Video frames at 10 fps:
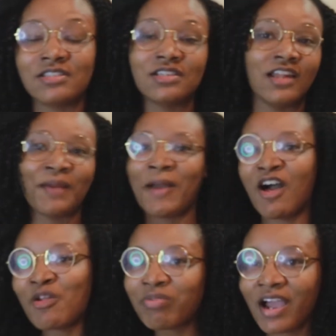until like
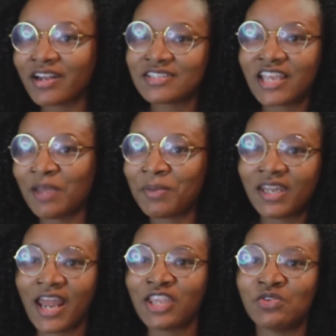my other products came
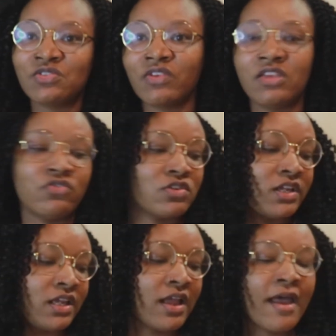in that I use
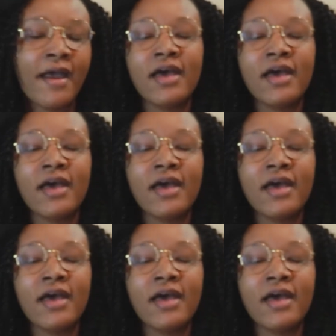faithfully.